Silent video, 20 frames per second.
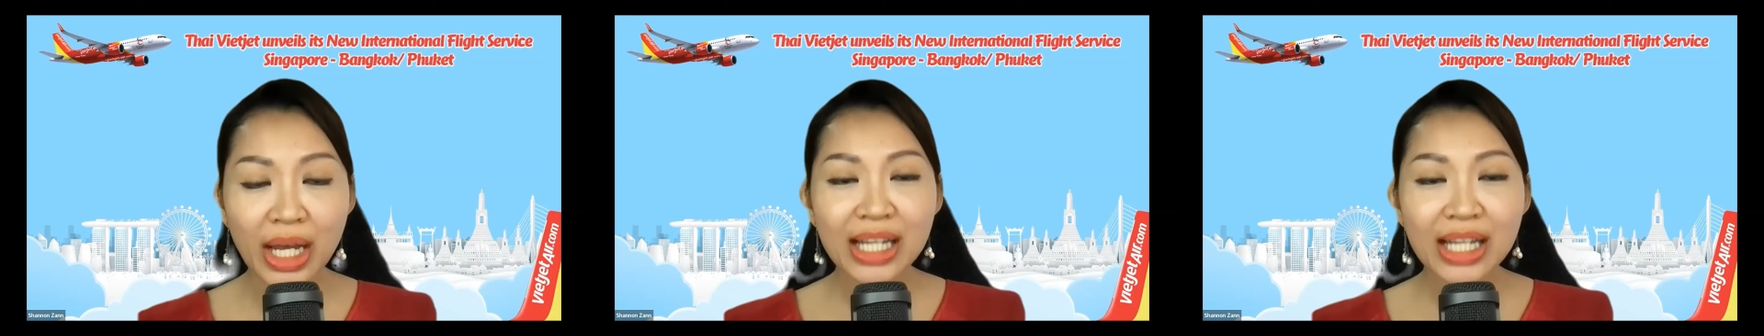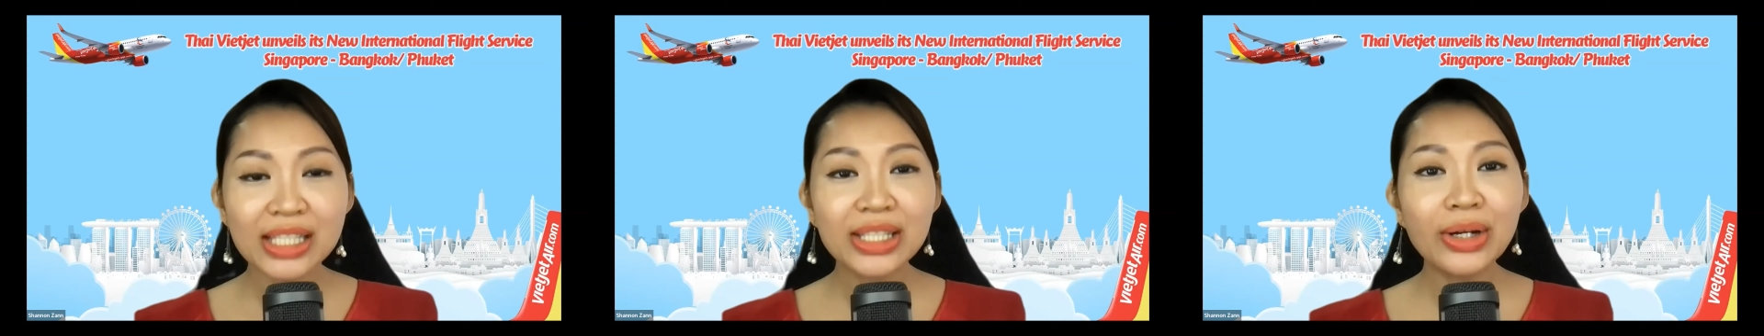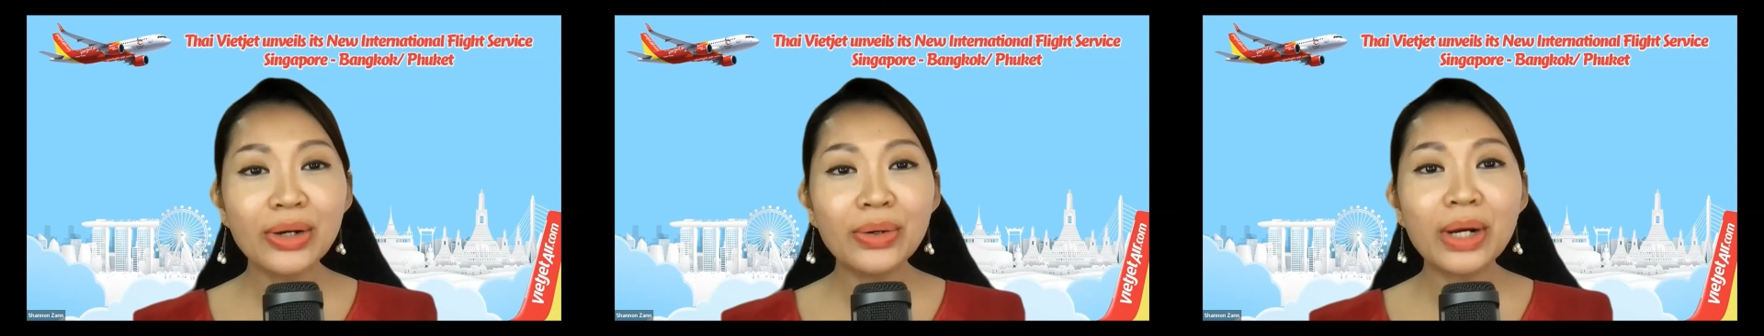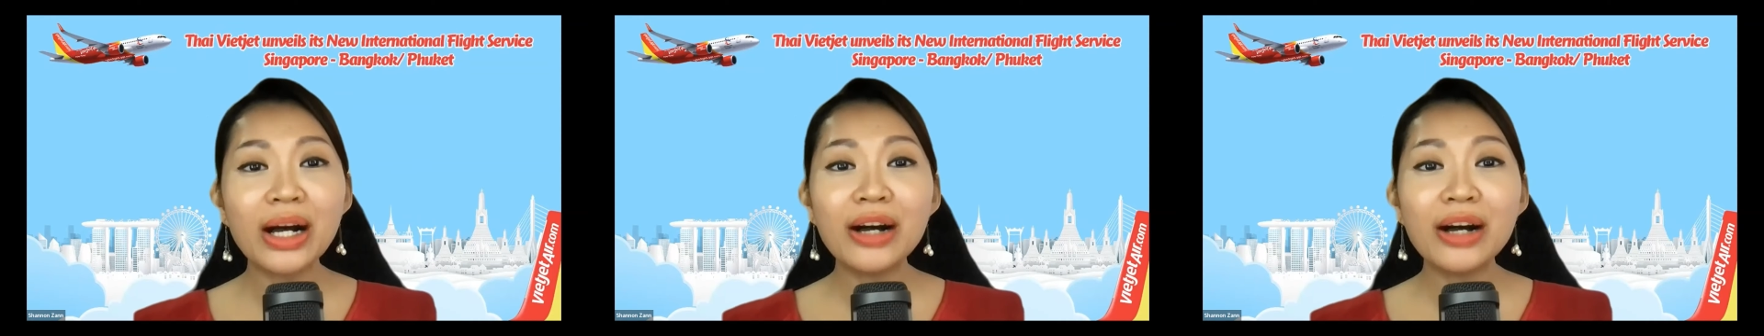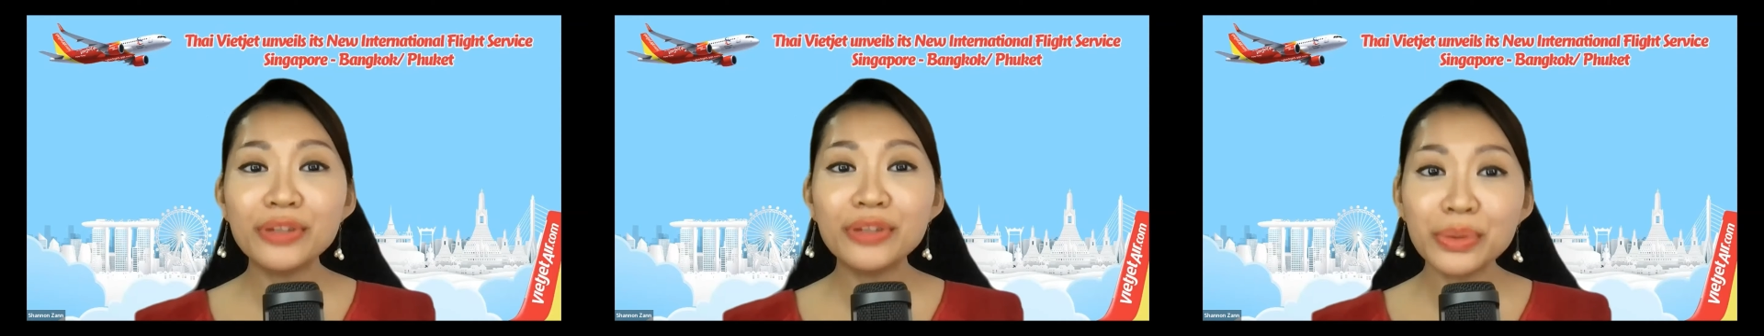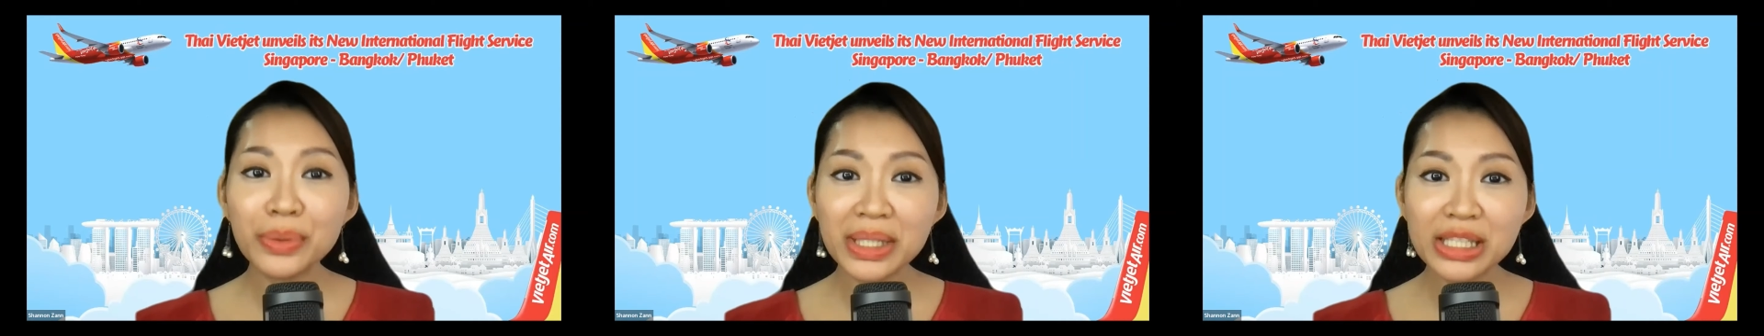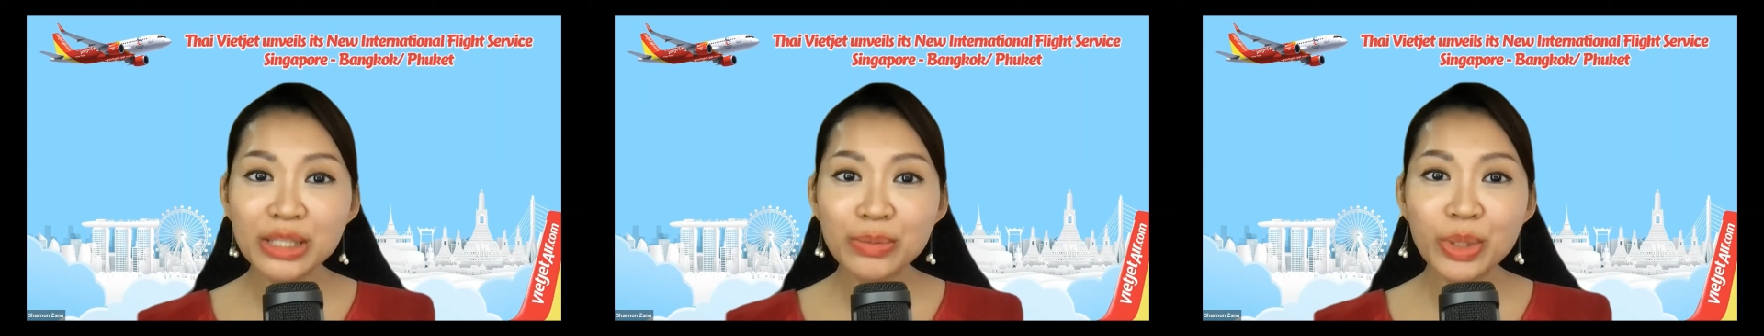So
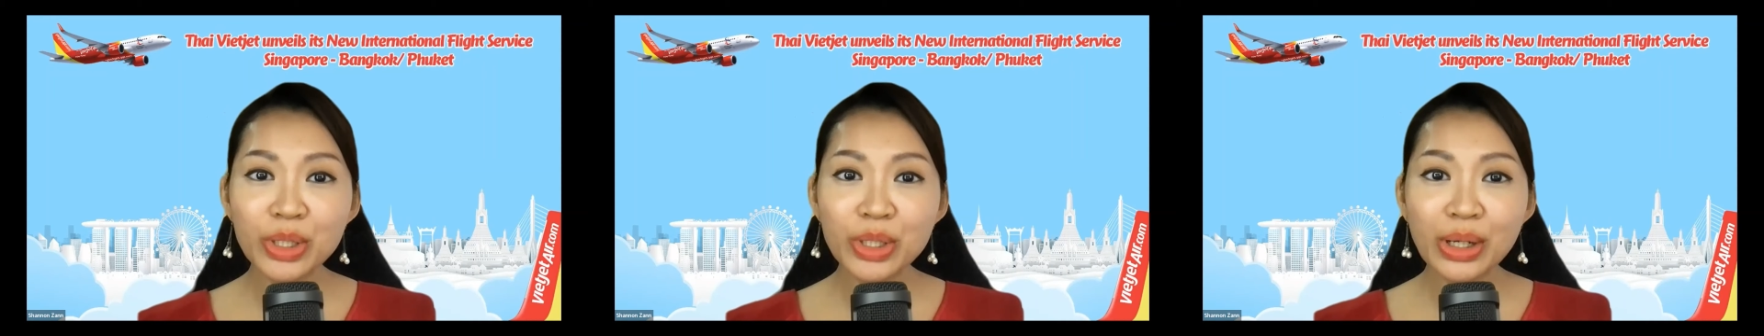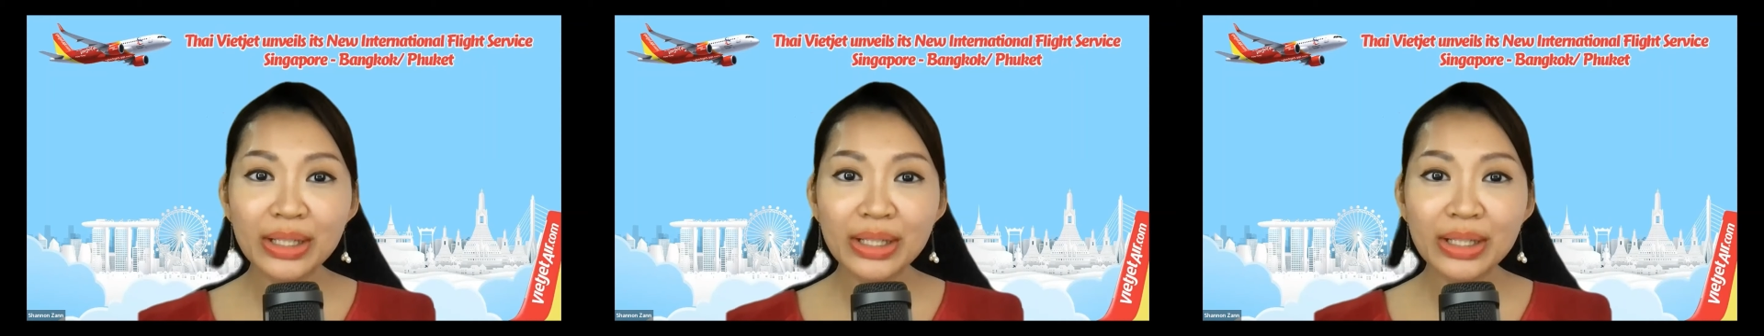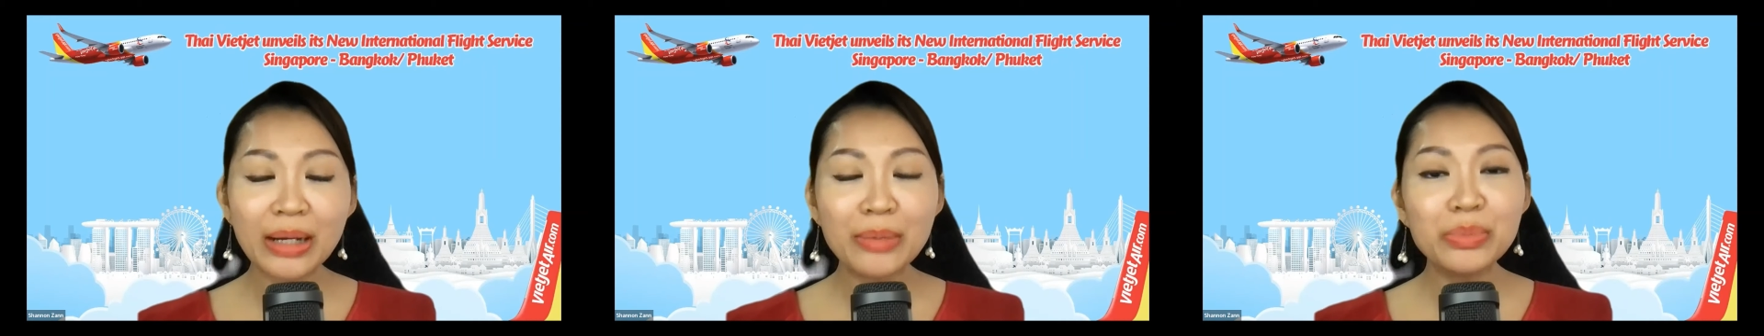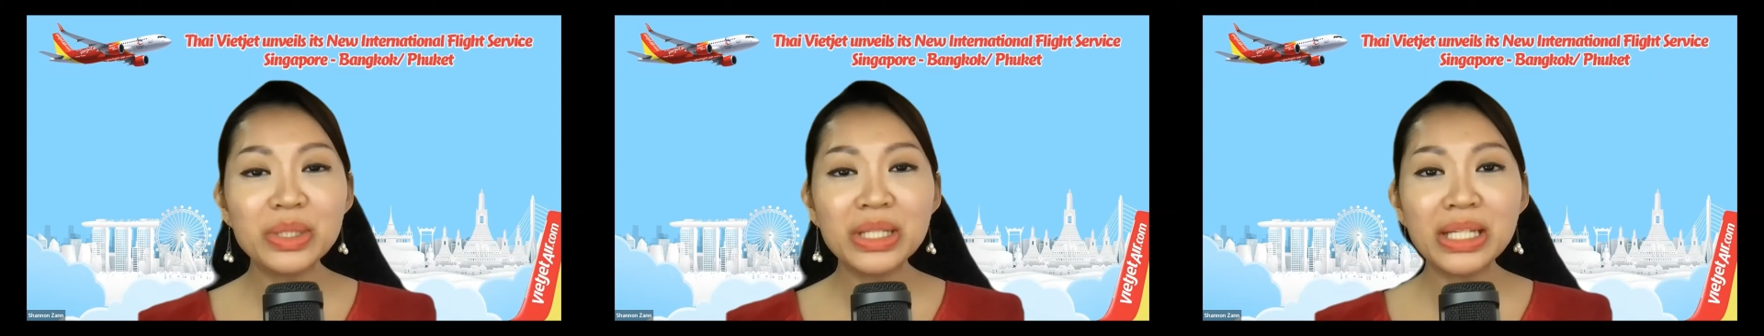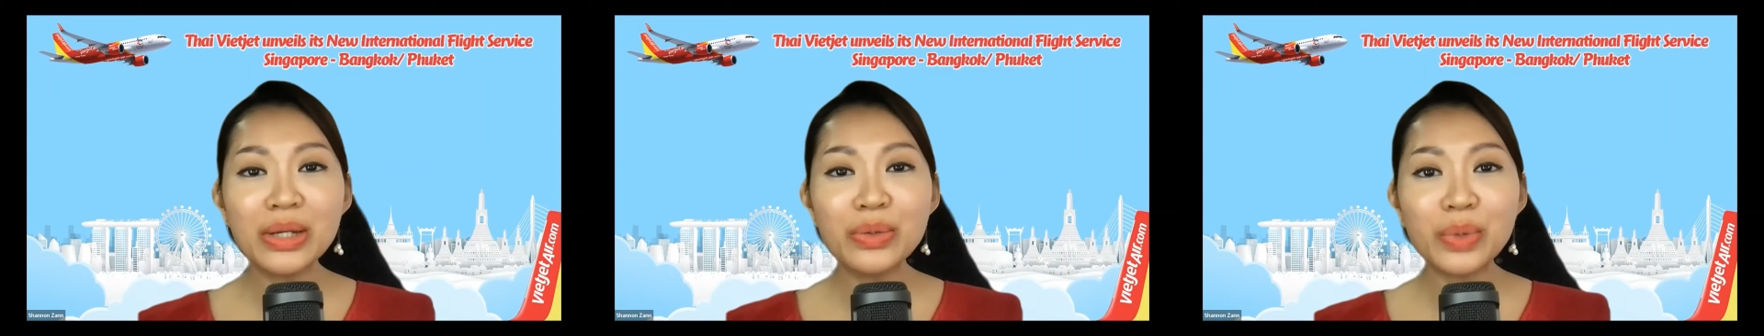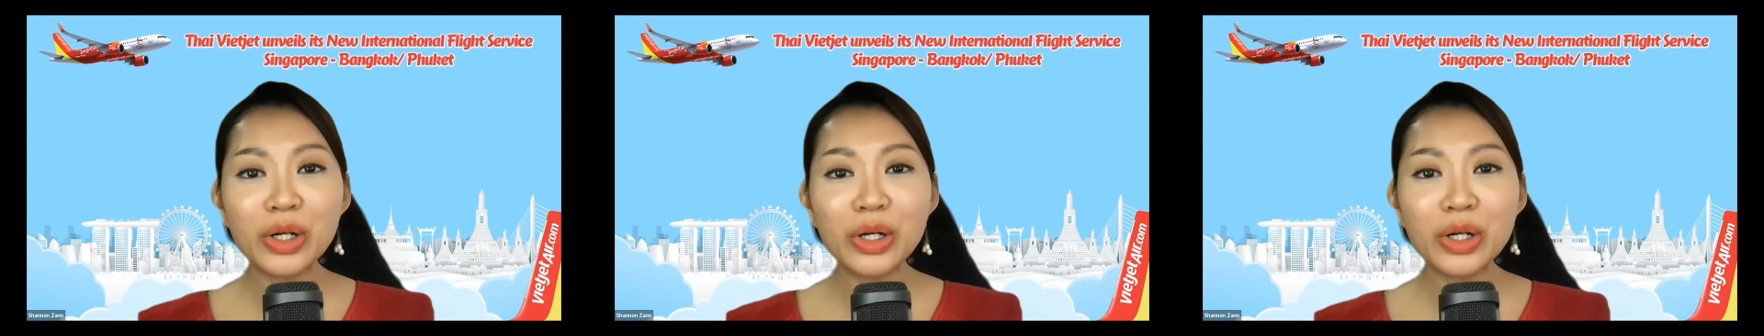Affluence PR company